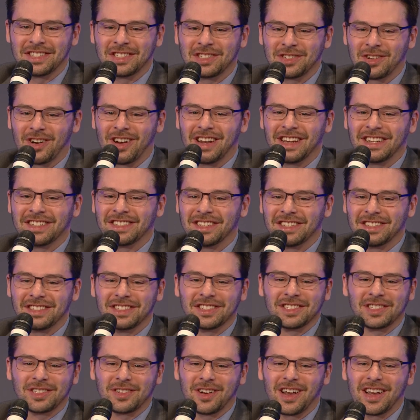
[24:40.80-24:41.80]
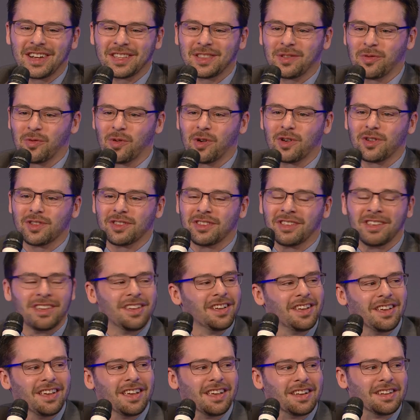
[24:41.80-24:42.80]
just trying to distract the world
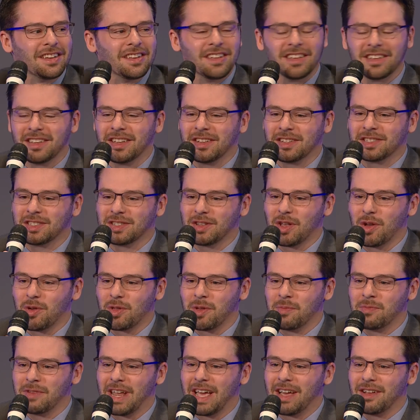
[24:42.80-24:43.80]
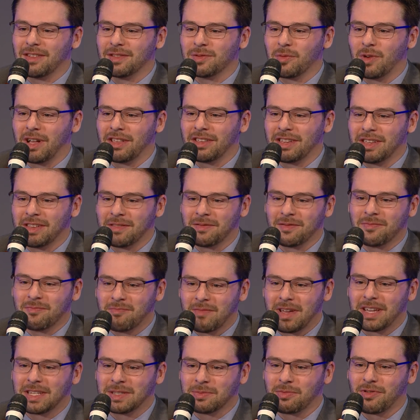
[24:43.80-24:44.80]
and slow them down while he
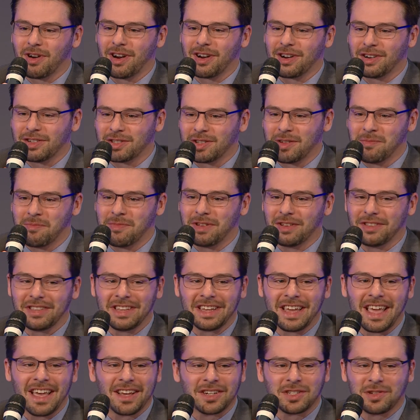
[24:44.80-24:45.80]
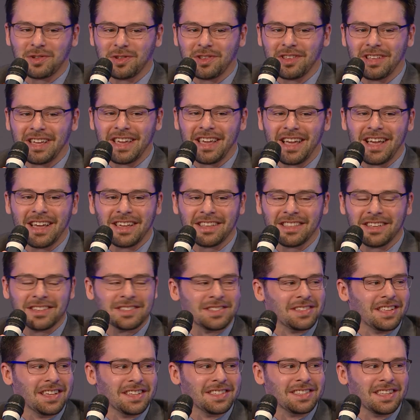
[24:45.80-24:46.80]
makes progress on building actual AI.
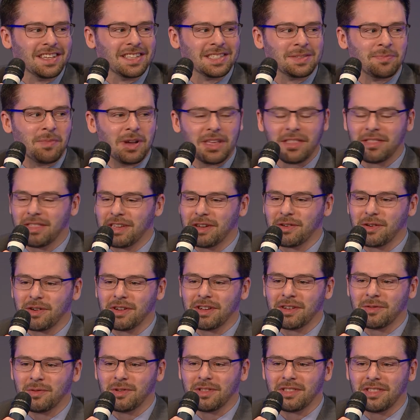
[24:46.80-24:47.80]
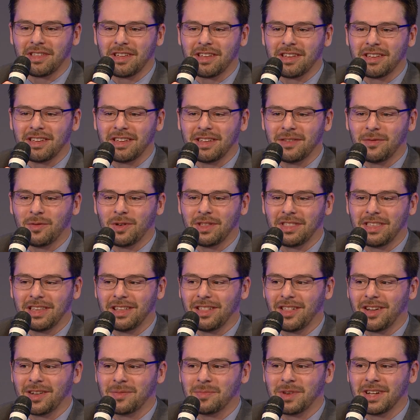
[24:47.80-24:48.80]
That's my theory with
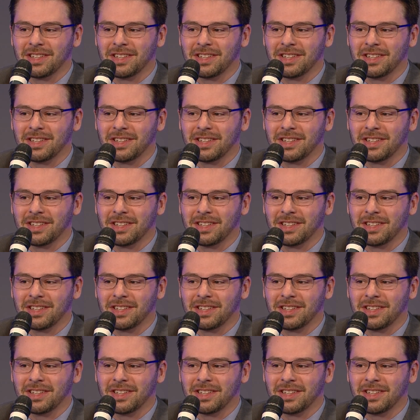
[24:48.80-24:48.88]
Elon